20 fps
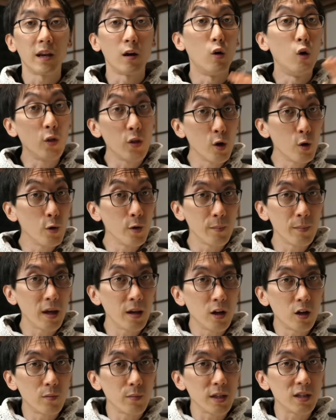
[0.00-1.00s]
Now, although it may
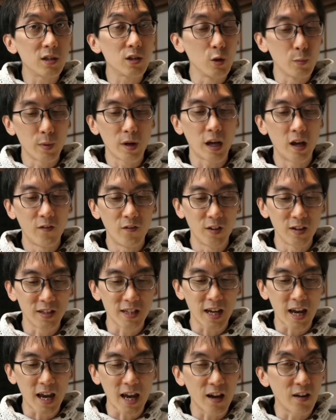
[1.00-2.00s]
not be super helpful
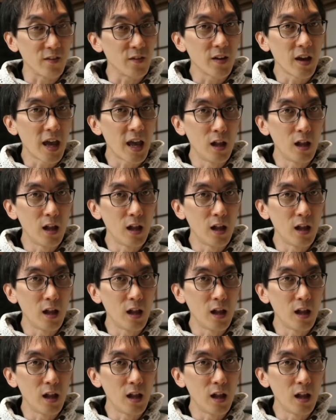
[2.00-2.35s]
to have